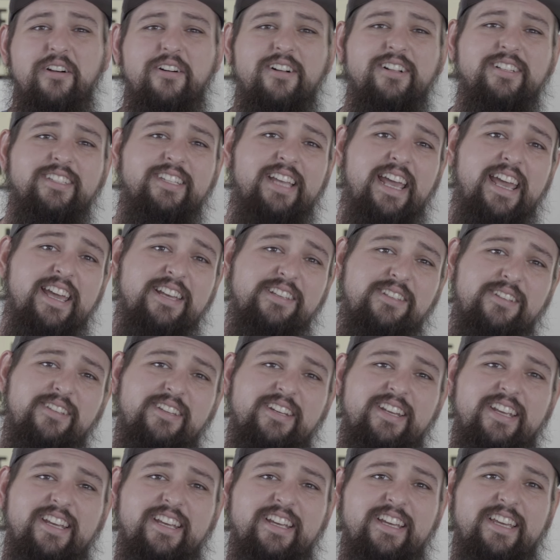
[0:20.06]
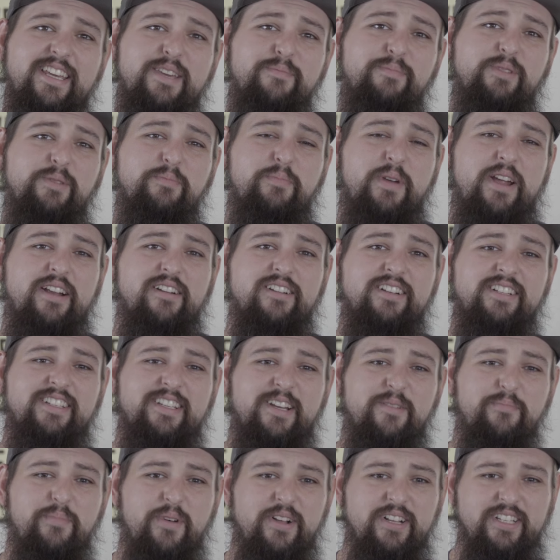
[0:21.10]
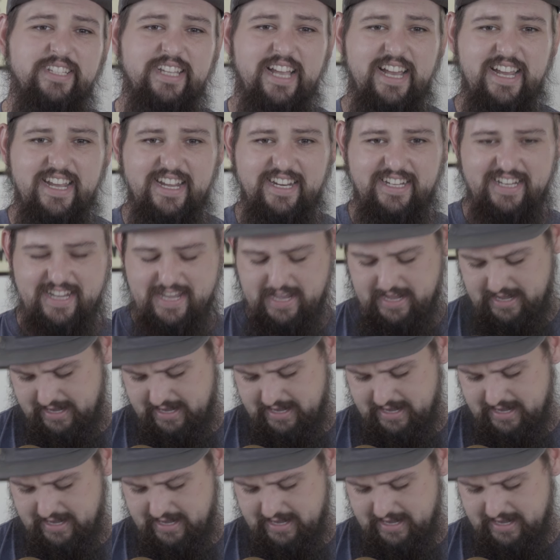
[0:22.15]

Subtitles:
all day so that he can keep his parents up all night.